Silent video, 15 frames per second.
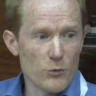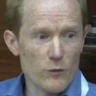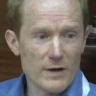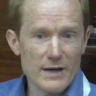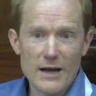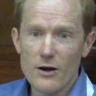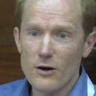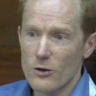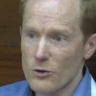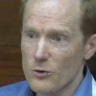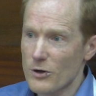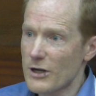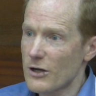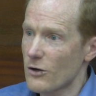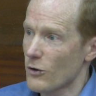moving down a
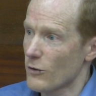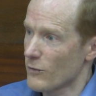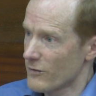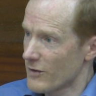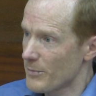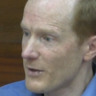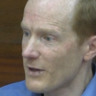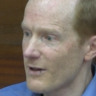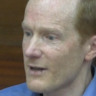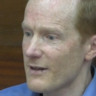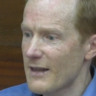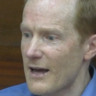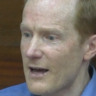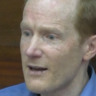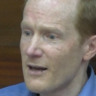learning curve or something
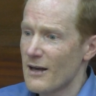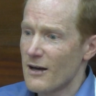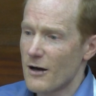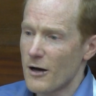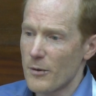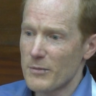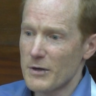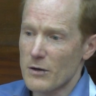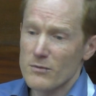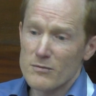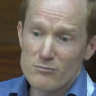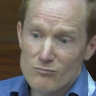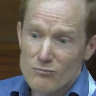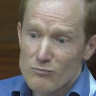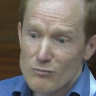like that,
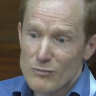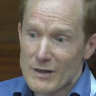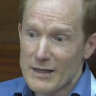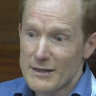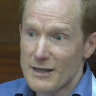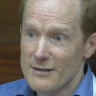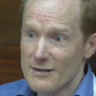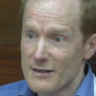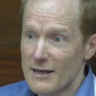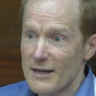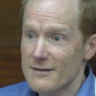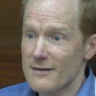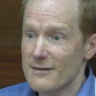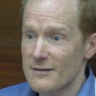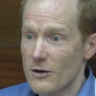doesn't
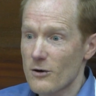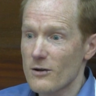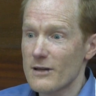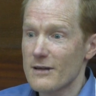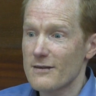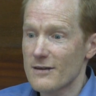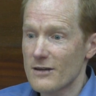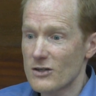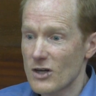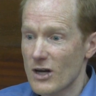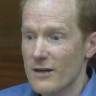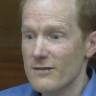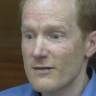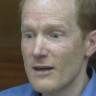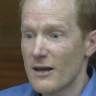necessarily
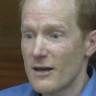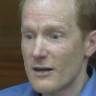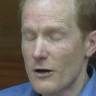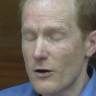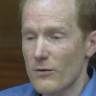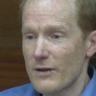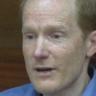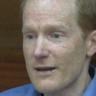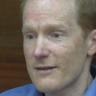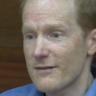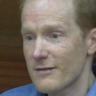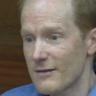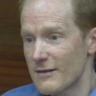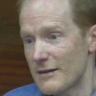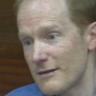suggest that
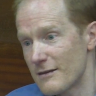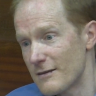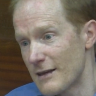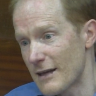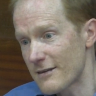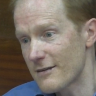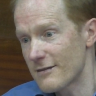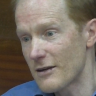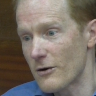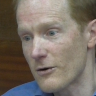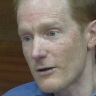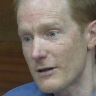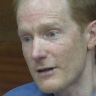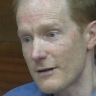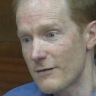it's
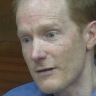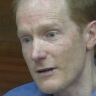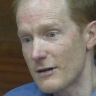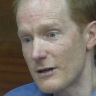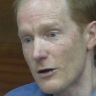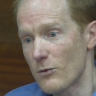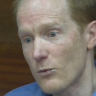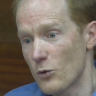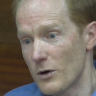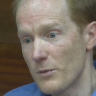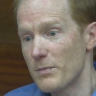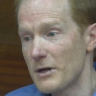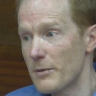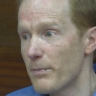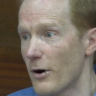necessarily even
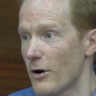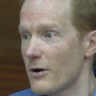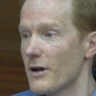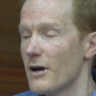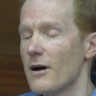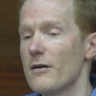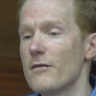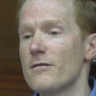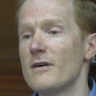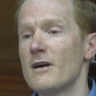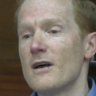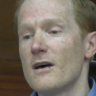wouldn't be part of